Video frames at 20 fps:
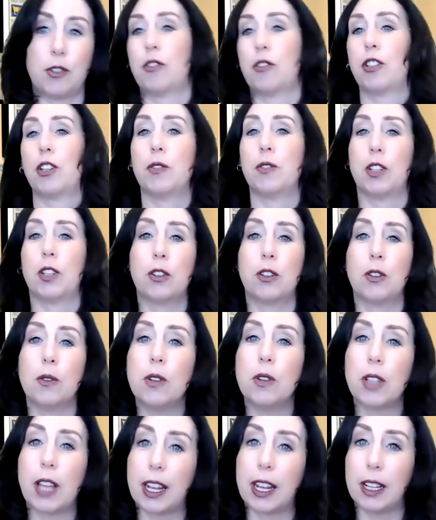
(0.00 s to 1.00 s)
or they're using
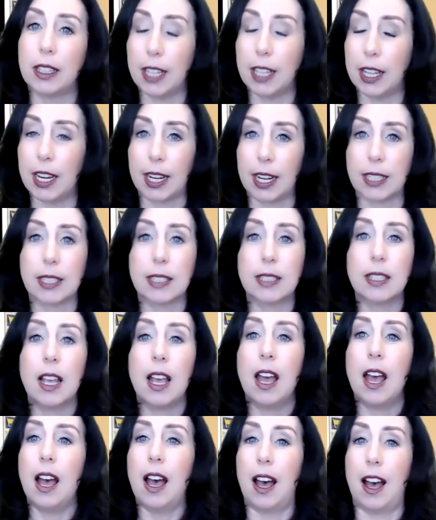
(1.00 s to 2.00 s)
Google Analytics,
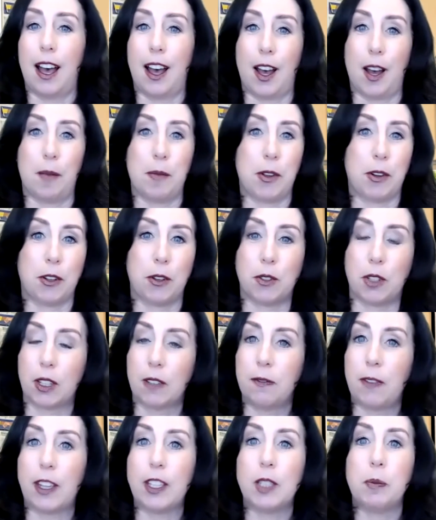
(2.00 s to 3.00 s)
um, they're using
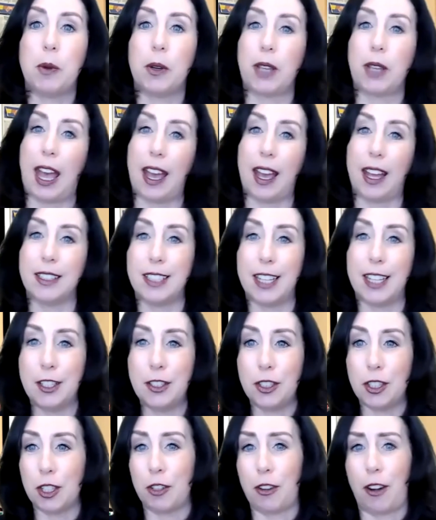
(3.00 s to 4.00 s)
Facebook ads,
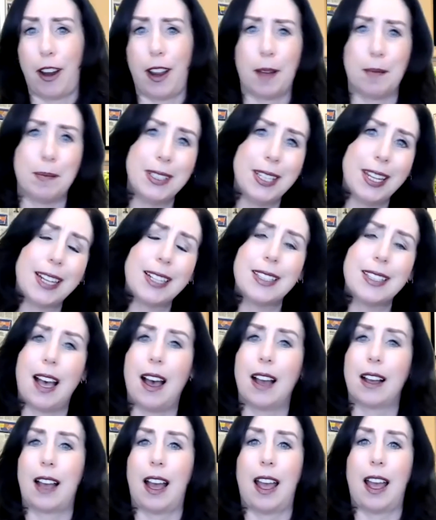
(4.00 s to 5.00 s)
Instagram,
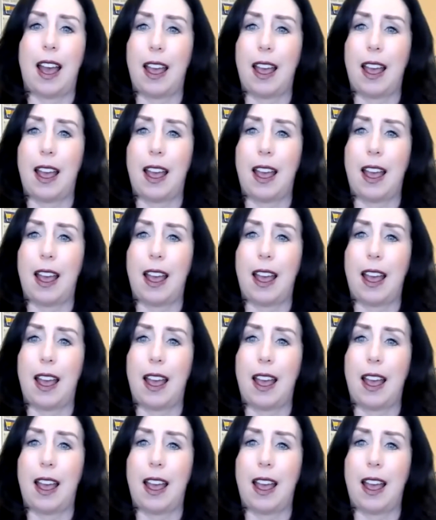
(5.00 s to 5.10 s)
TikTok.